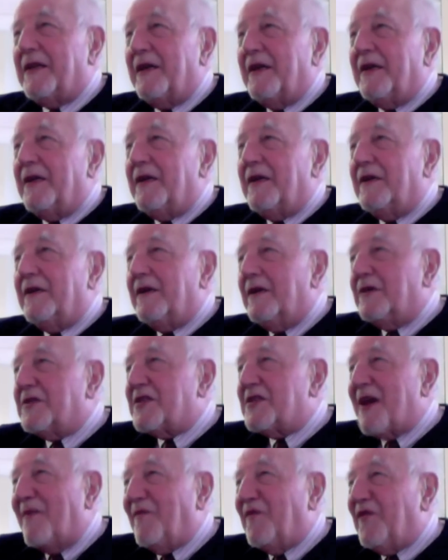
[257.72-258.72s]

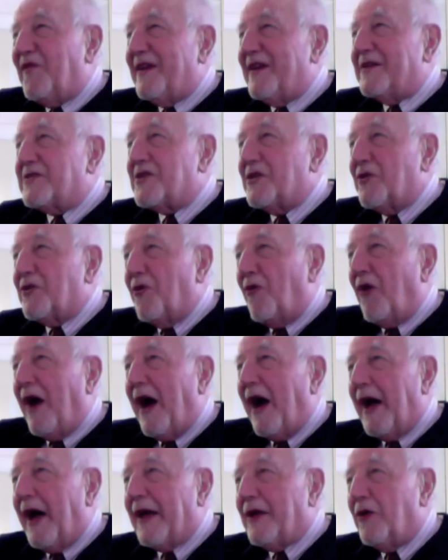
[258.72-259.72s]
Connecticut might
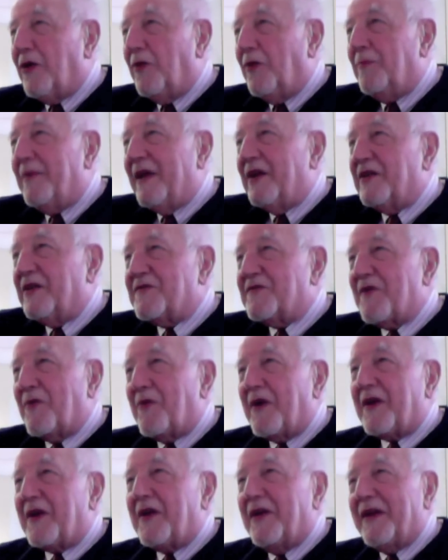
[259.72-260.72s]
cite
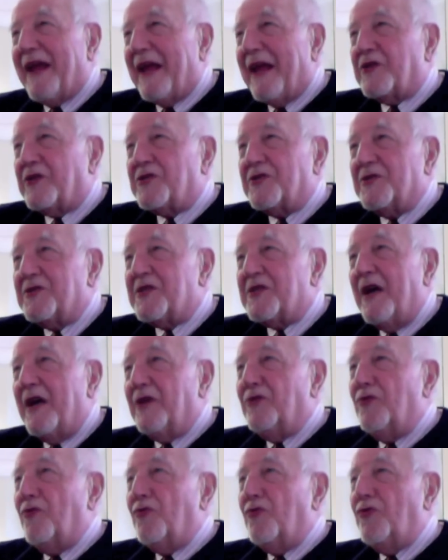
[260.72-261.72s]
some things in
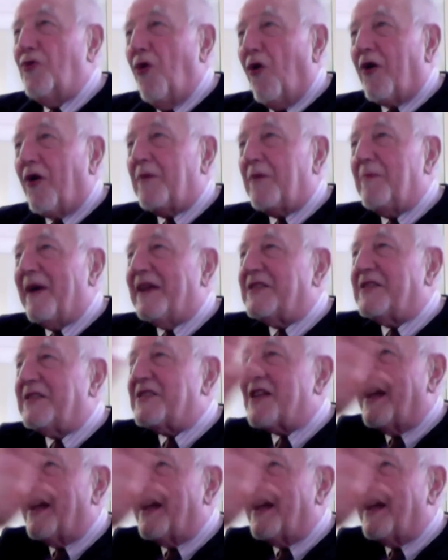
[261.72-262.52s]
Ohio because